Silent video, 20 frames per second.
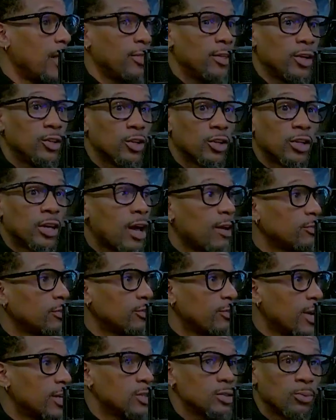and then you're gonna have
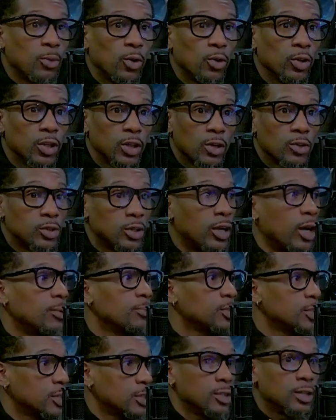to find some Holy Ghost
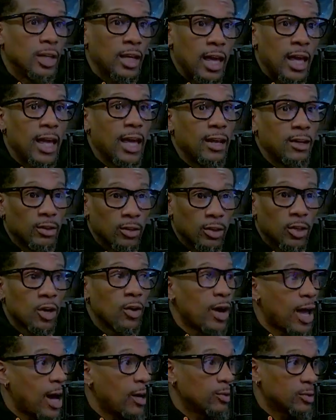gumption and go
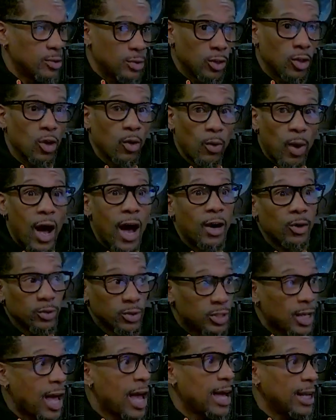yeah. out, go
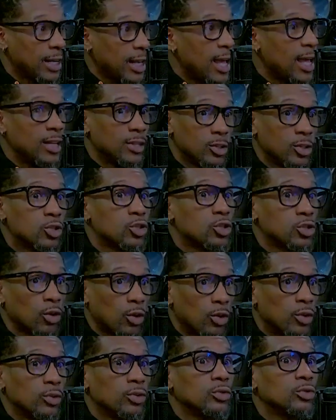outside and
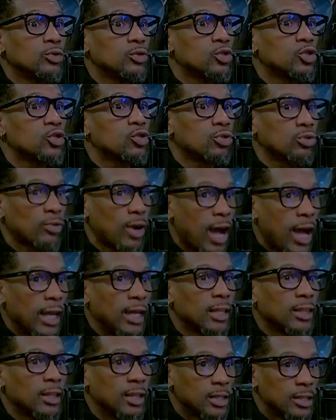start
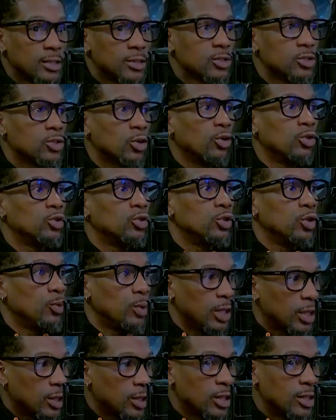trying things, yep. start
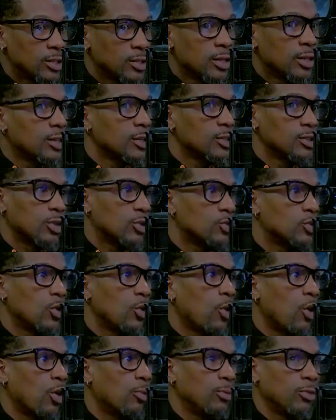doing things. Yep. There's
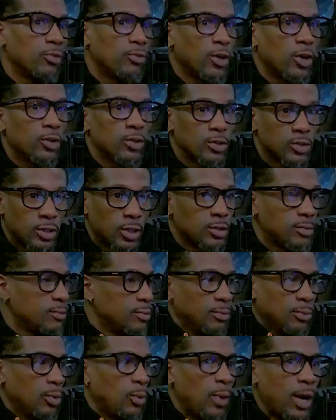no harm in failure. So
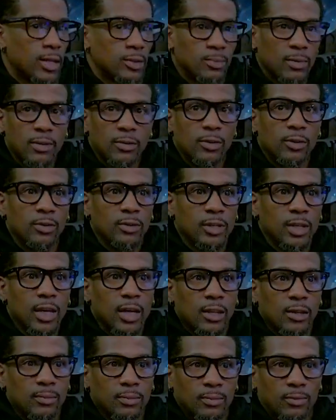wise man, or
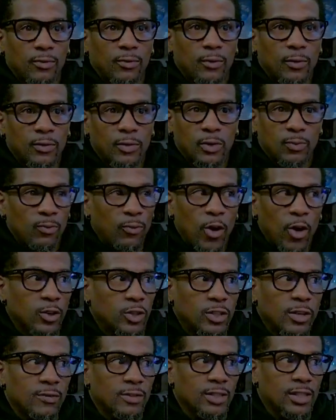yeah, that's it. Fall
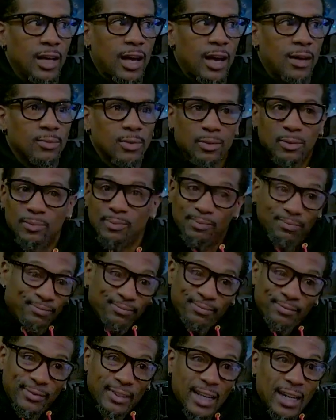seven times.
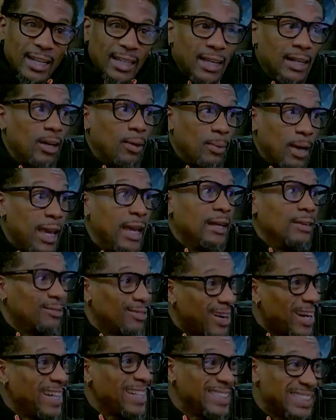That's it. Get up eight,
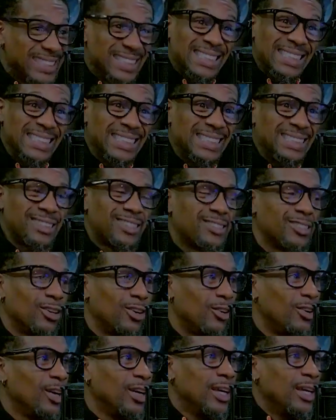right? That's it.
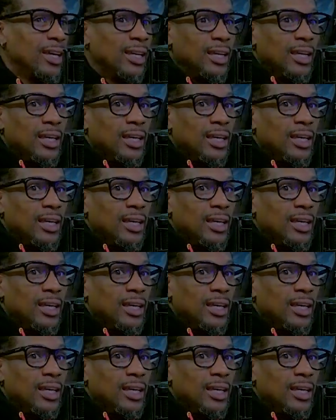So yep.